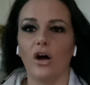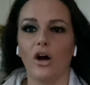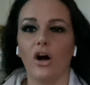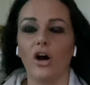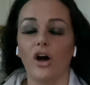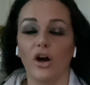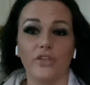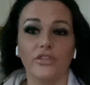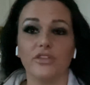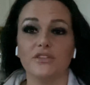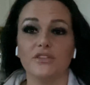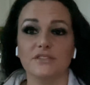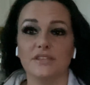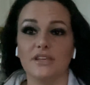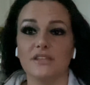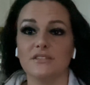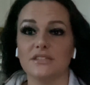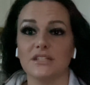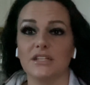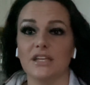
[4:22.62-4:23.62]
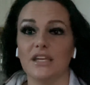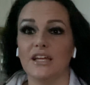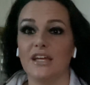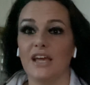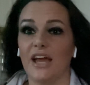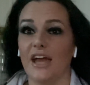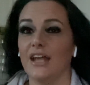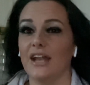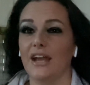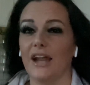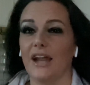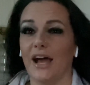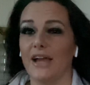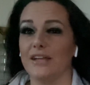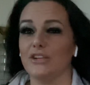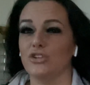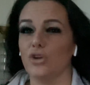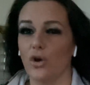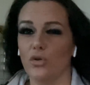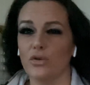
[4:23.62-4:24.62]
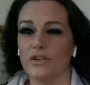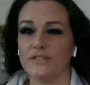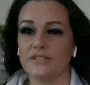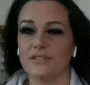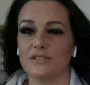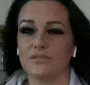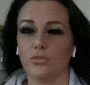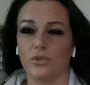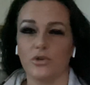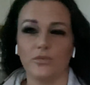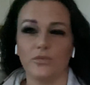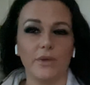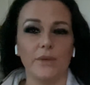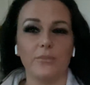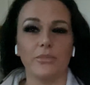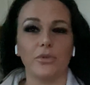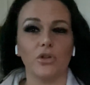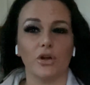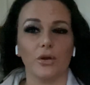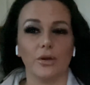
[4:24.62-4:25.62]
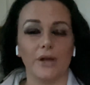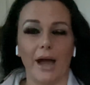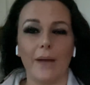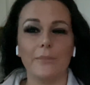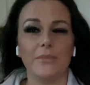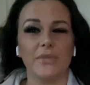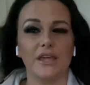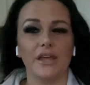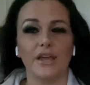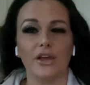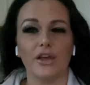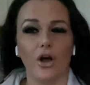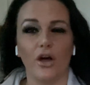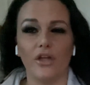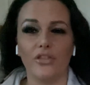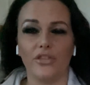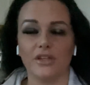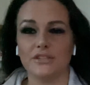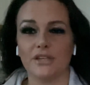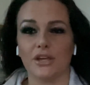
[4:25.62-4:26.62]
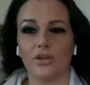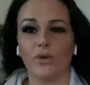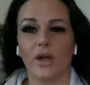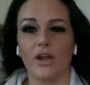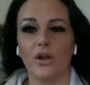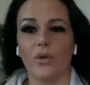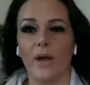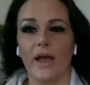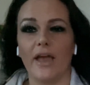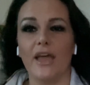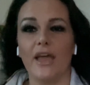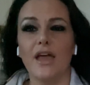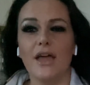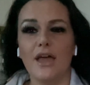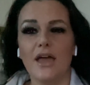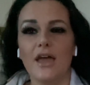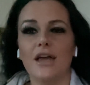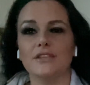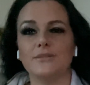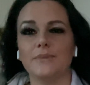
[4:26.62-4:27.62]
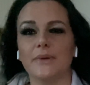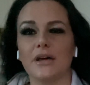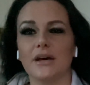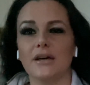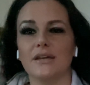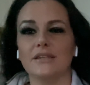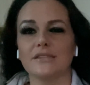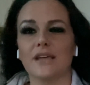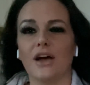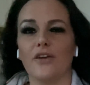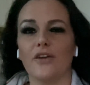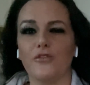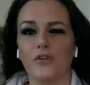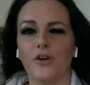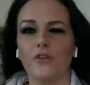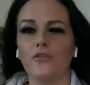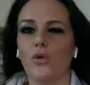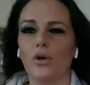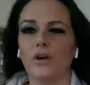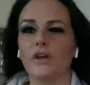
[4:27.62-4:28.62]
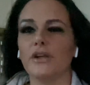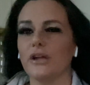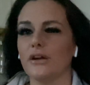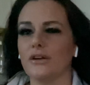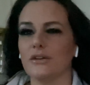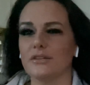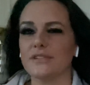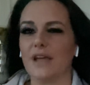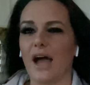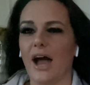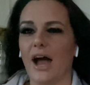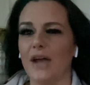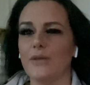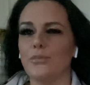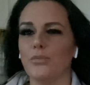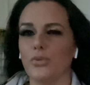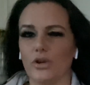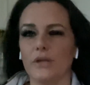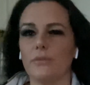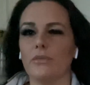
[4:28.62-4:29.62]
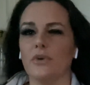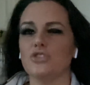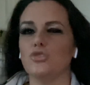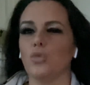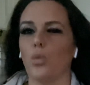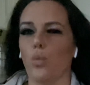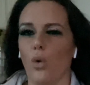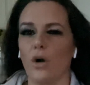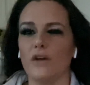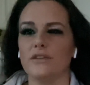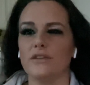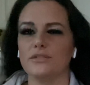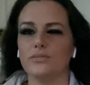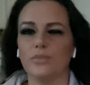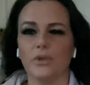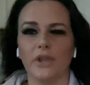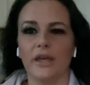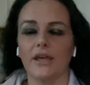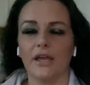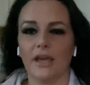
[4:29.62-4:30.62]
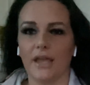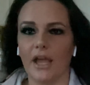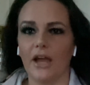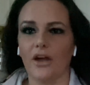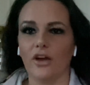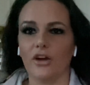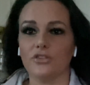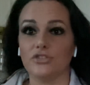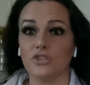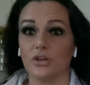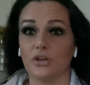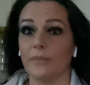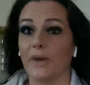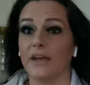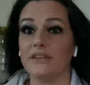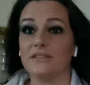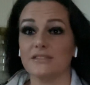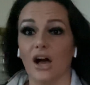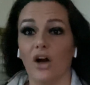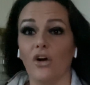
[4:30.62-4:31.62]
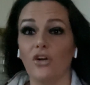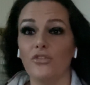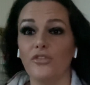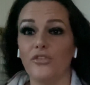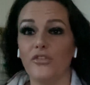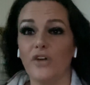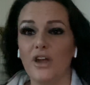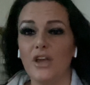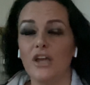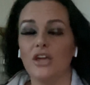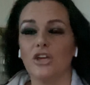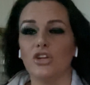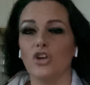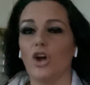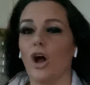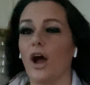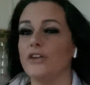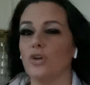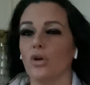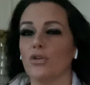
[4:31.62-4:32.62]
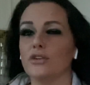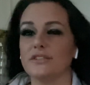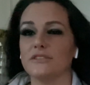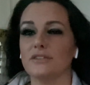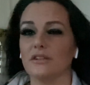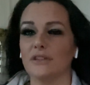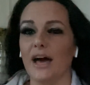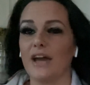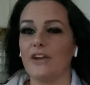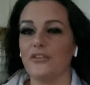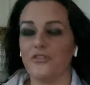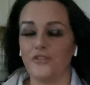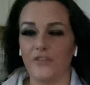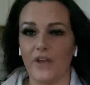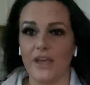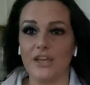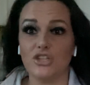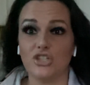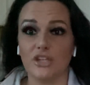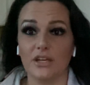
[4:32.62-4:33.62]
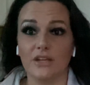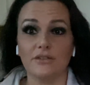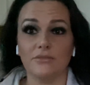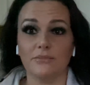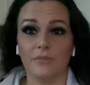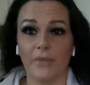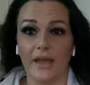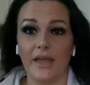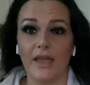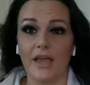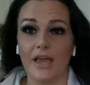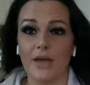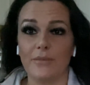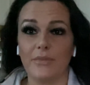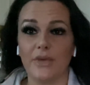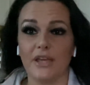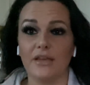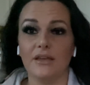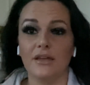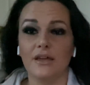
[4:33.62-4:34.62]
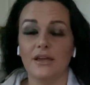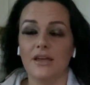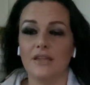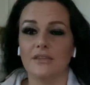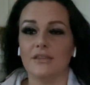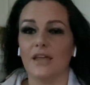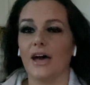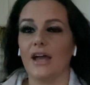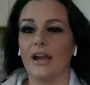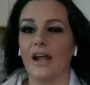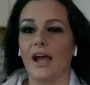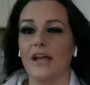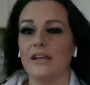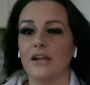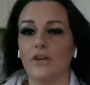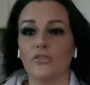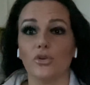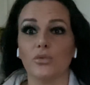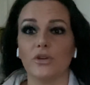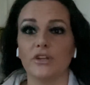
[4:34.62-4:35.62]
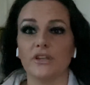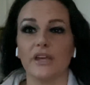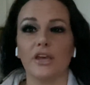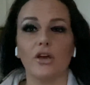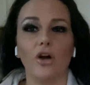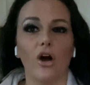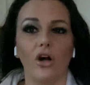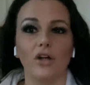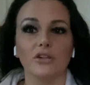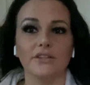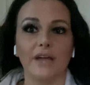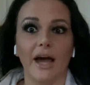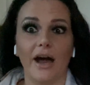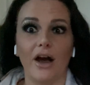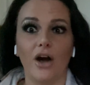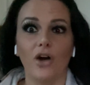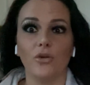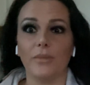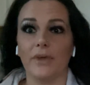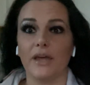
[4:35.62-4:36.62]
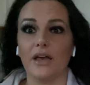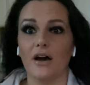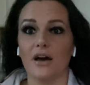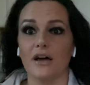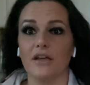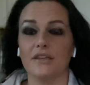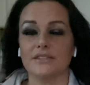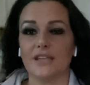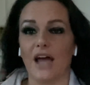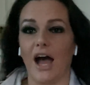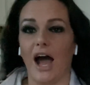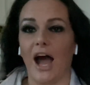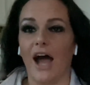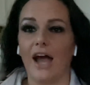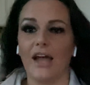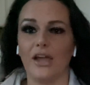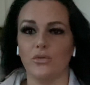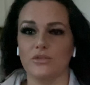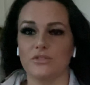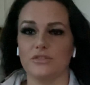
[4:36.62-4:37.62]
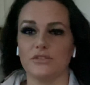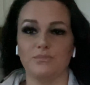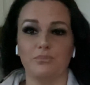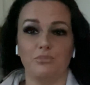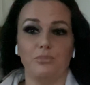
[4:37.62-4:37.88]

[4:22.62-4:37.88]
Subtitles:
authenticity, and I notice when people are not being authentic right away, is because for 4 years I pretty much was playing a character myself. I noticed a lot of fake shit in Miami that I never really called out, because I was